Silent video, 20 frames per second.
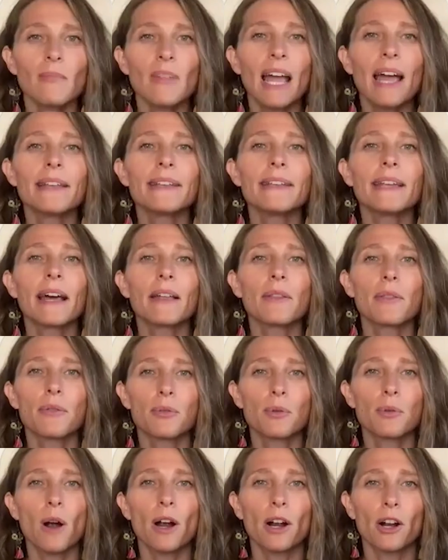And yet
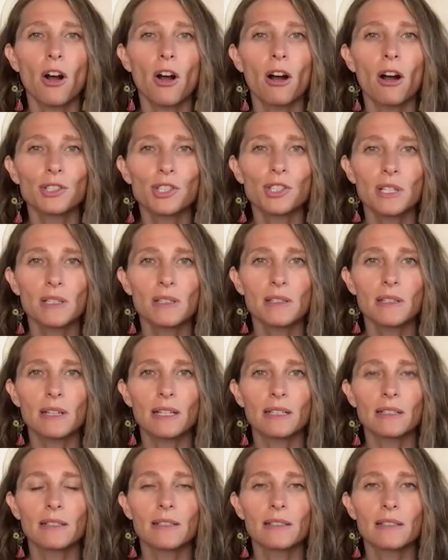through our
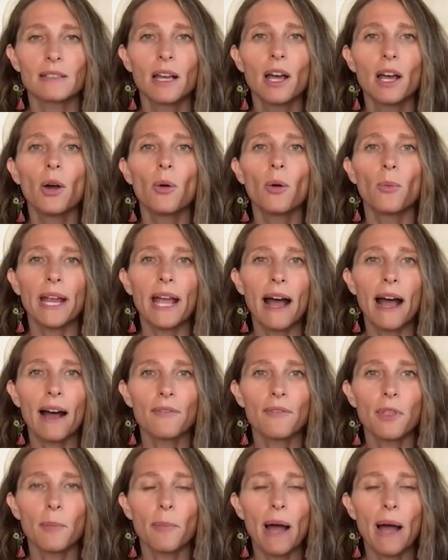consciousness, we
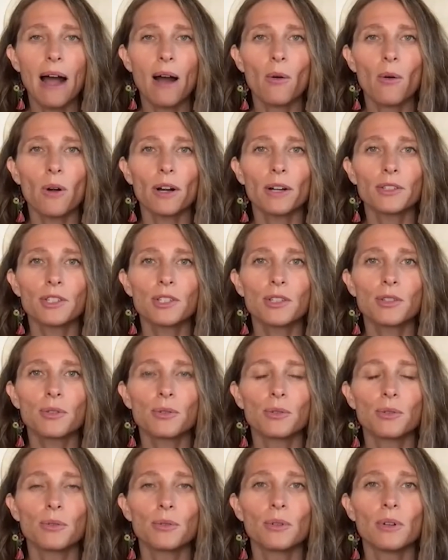have the power
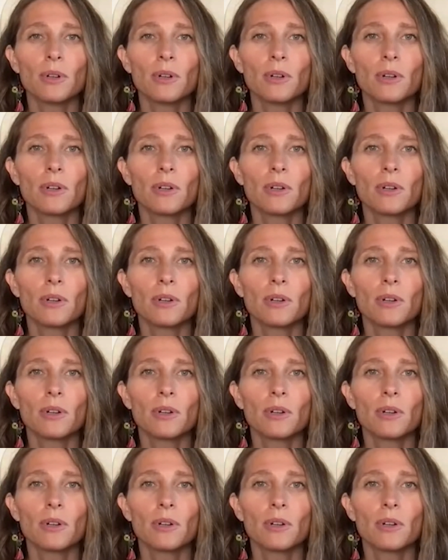to